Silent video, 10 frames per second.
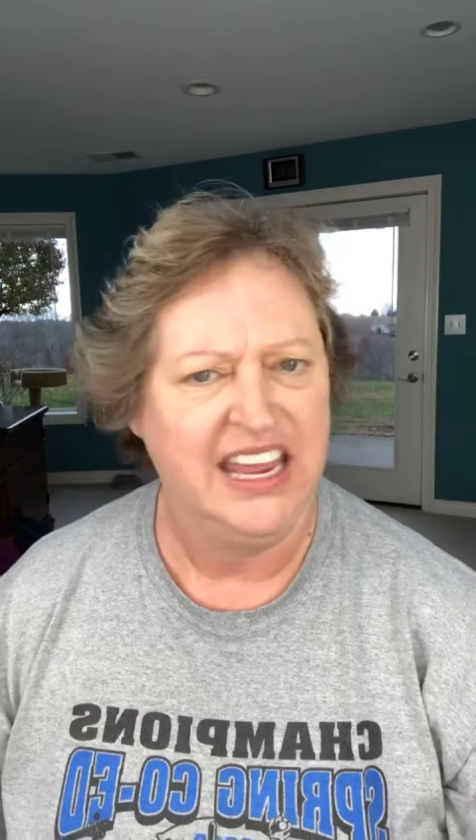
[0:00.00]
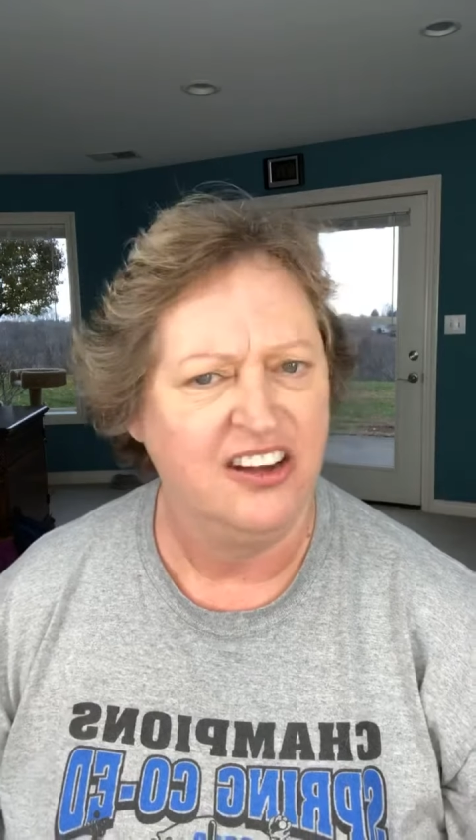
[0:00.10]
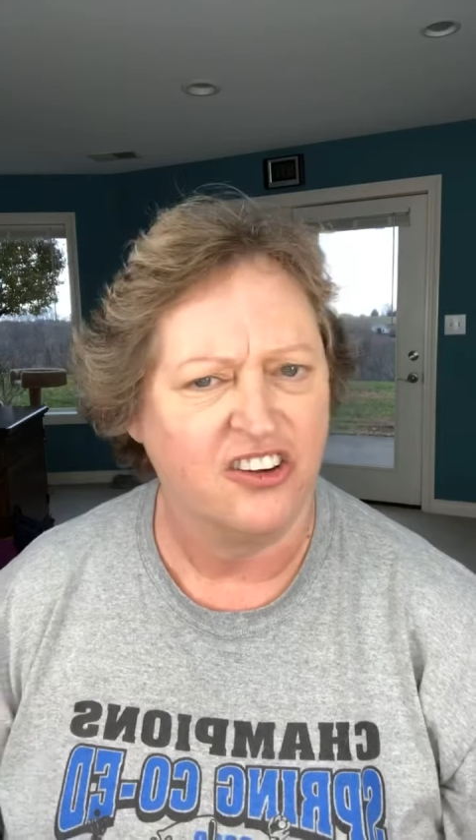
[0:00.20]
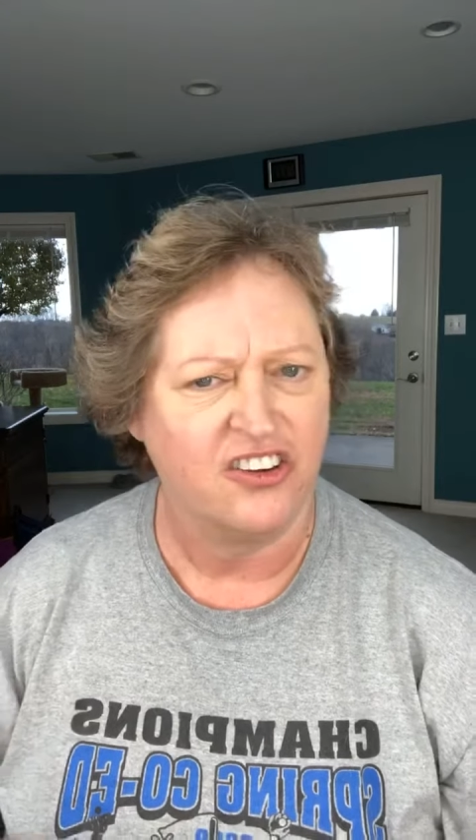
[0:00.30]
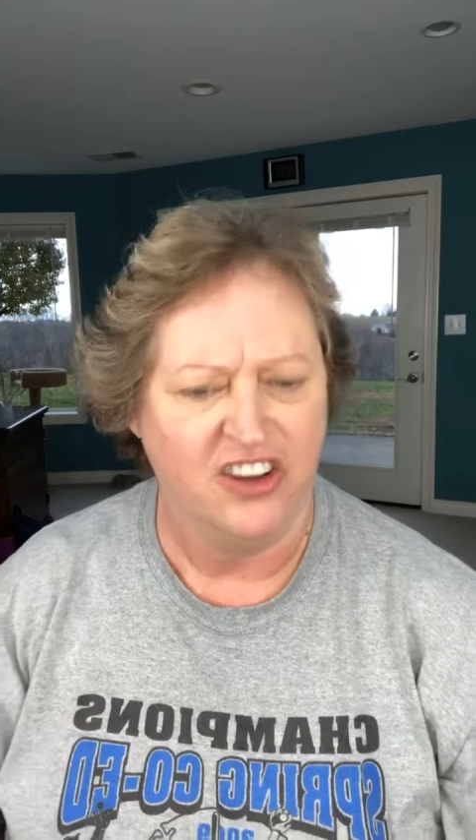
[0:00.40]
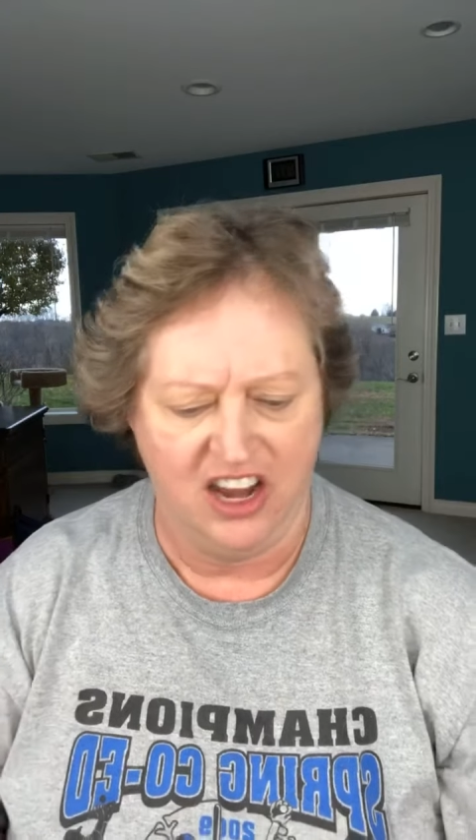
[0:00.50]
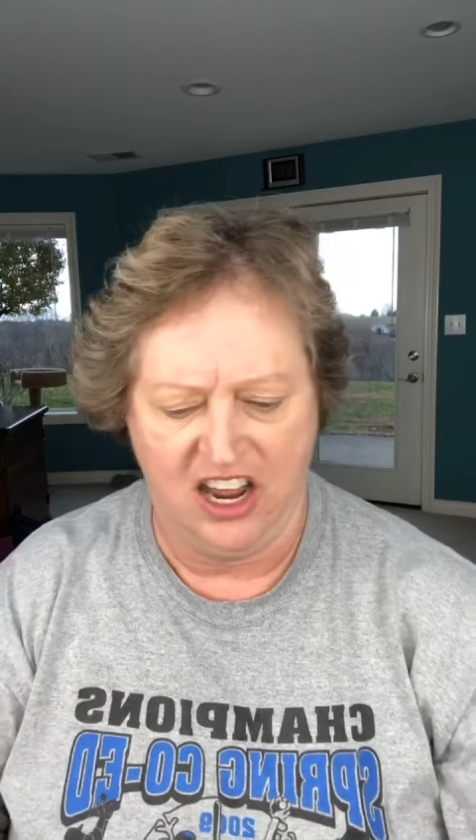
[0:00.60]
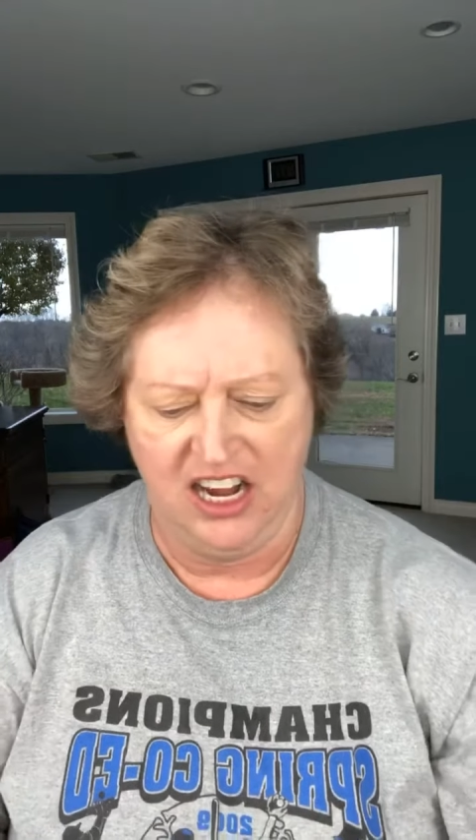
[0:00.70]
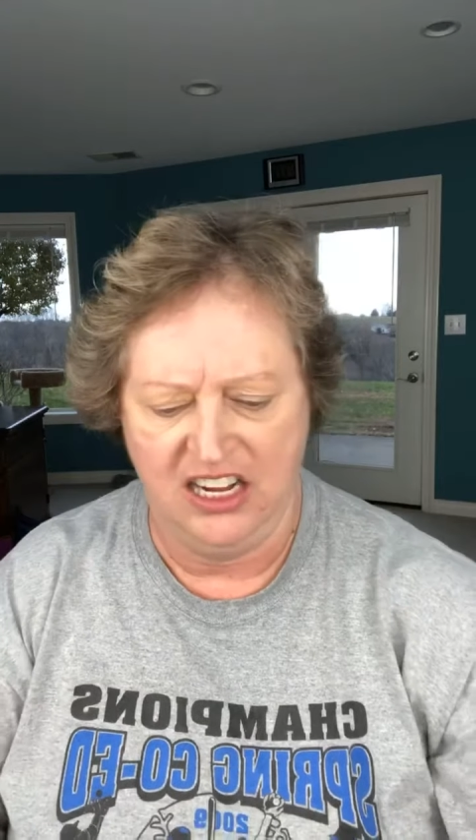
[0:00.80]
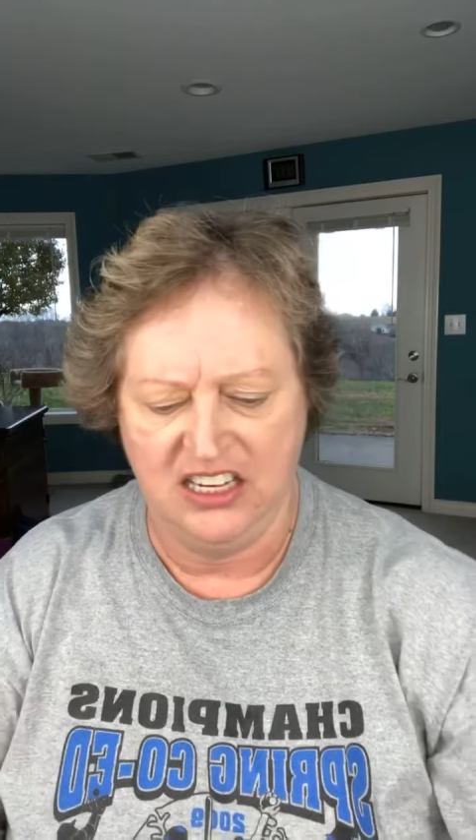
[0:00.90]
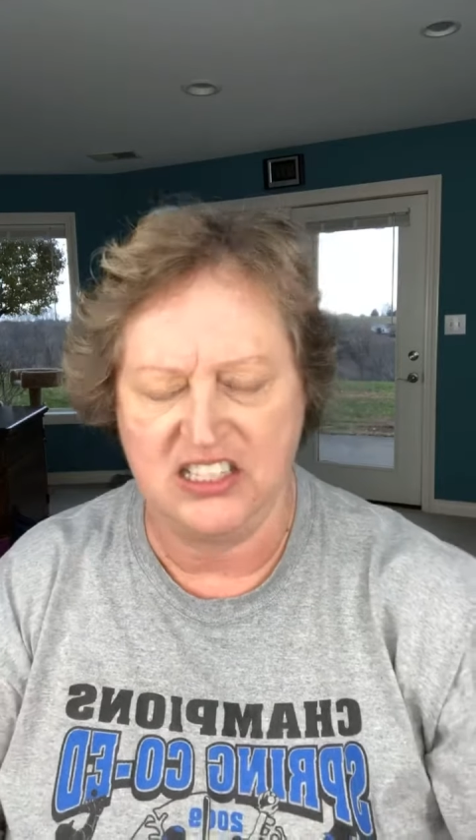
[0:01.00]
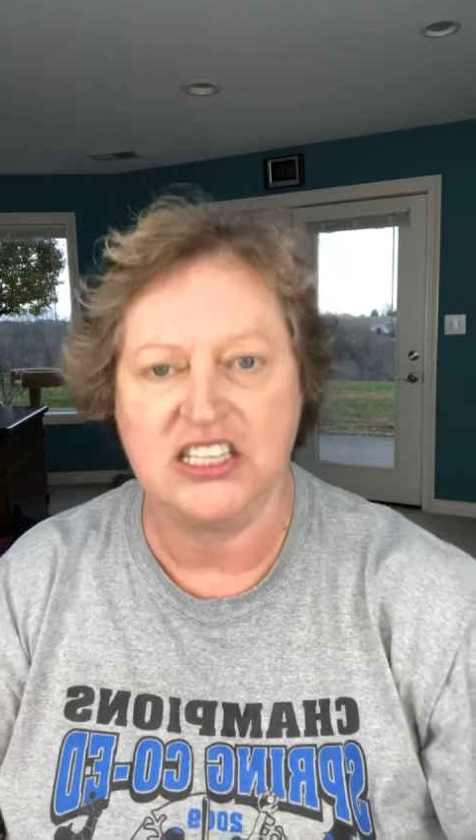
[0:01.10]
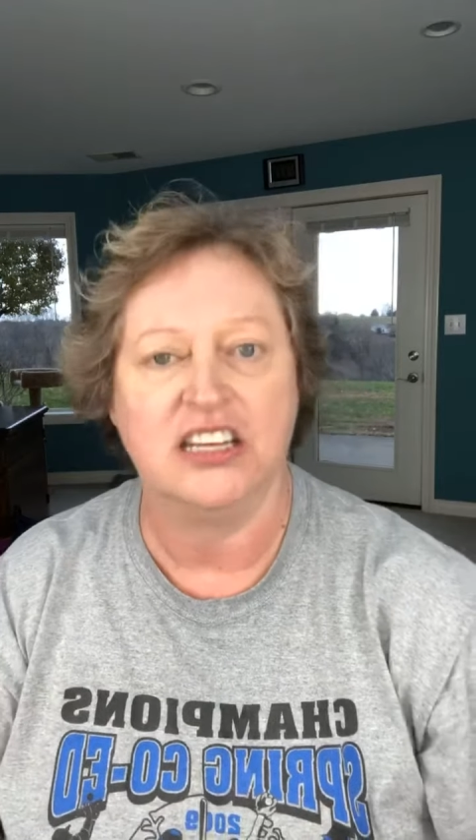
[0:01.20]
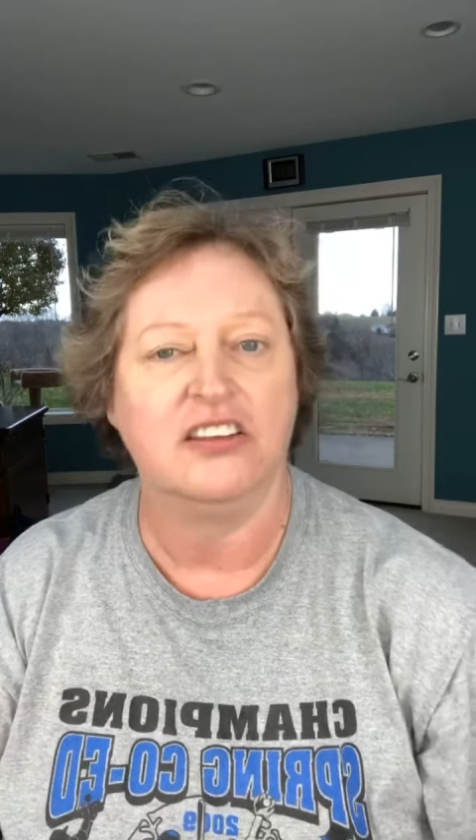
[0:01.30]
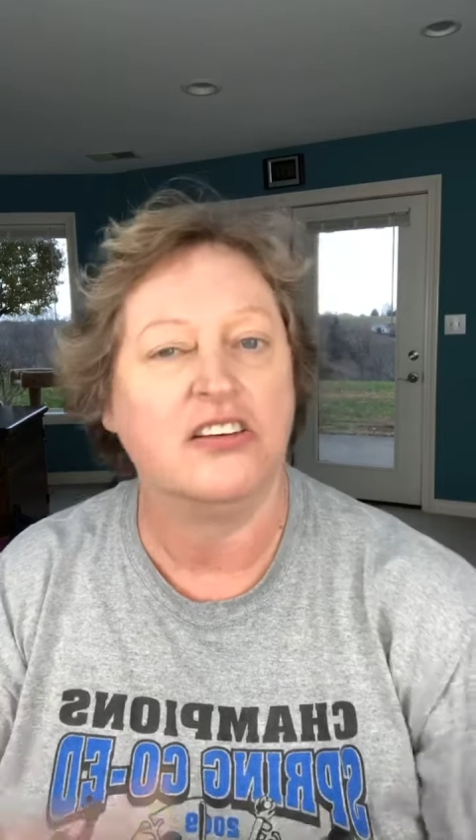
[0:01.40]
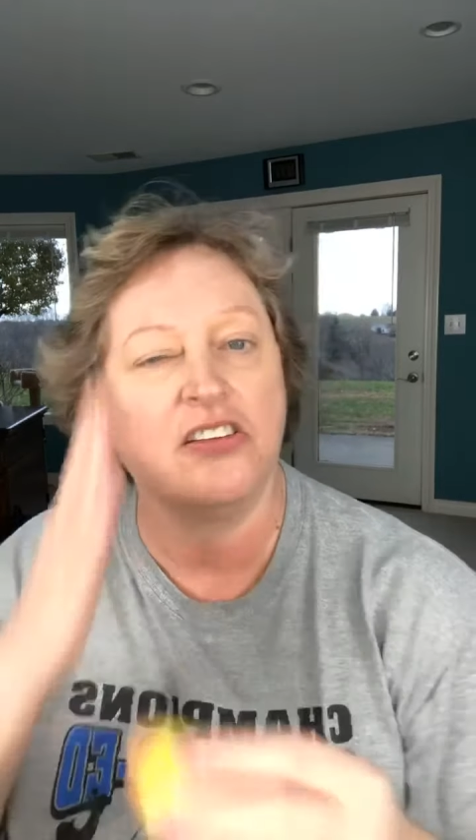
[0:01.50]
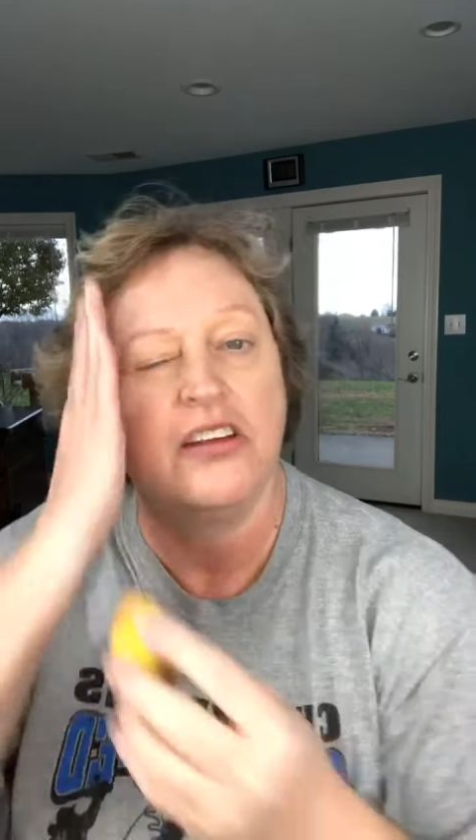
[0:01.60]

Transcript: or 9 concealers.